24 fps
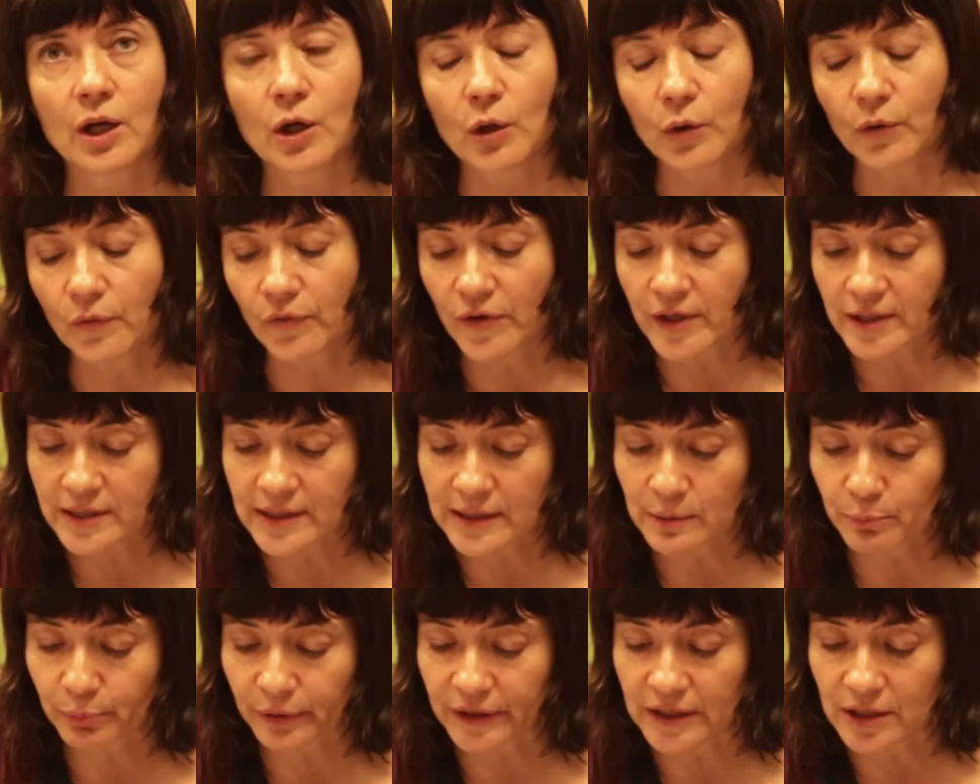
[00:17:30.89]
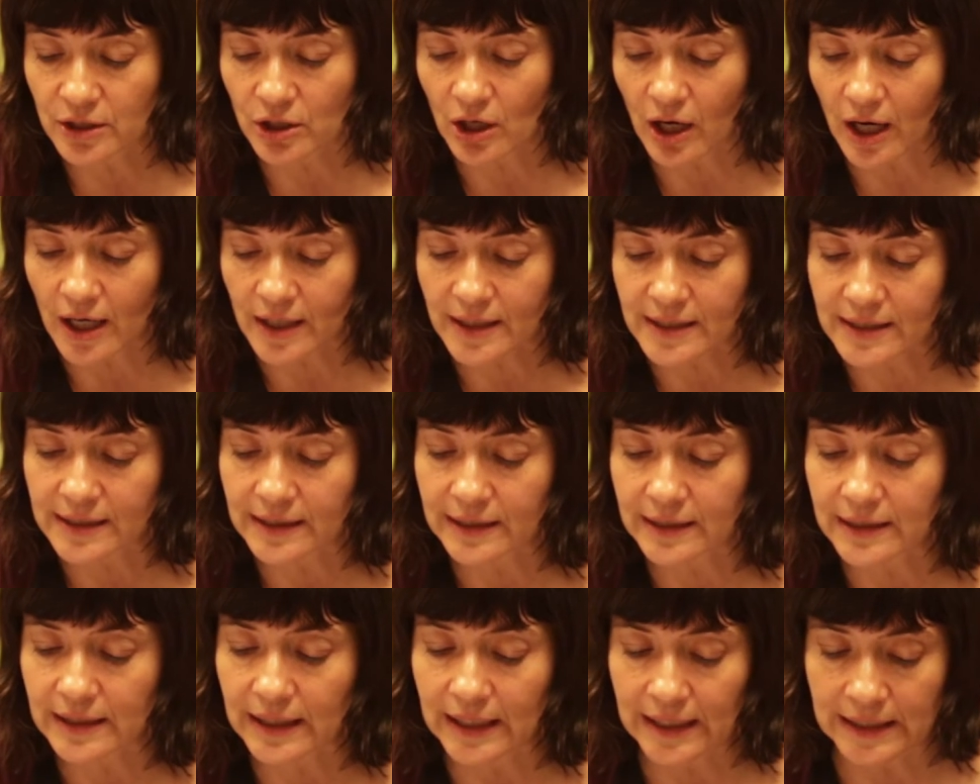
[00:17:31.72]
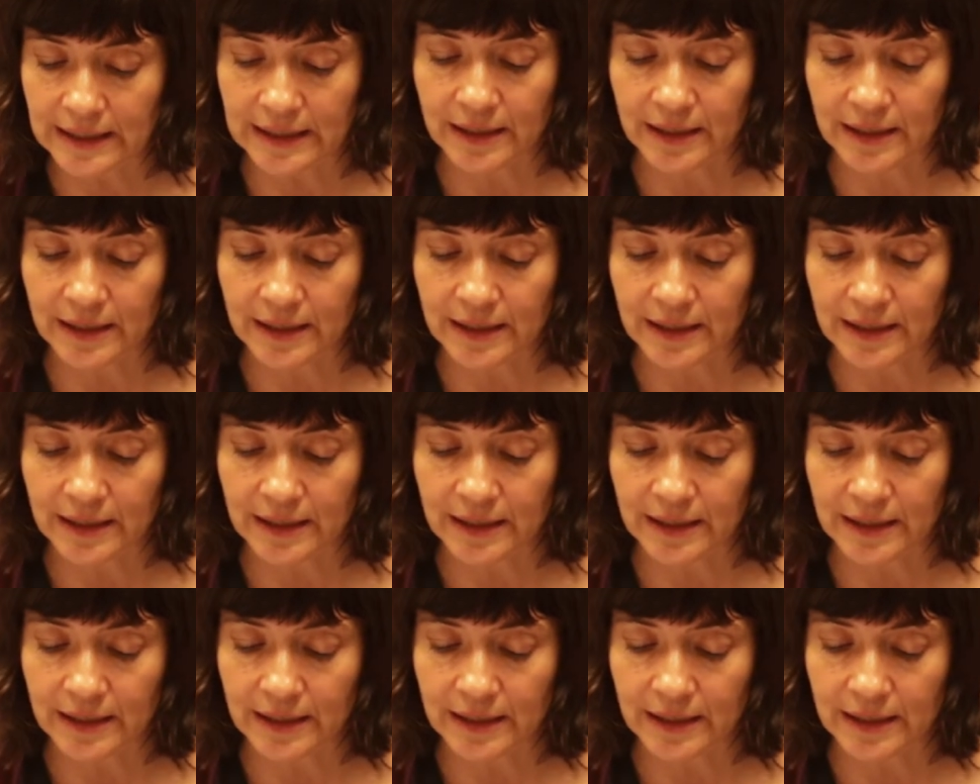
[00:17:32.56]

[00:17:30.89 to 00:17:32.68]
of the deeply toxic and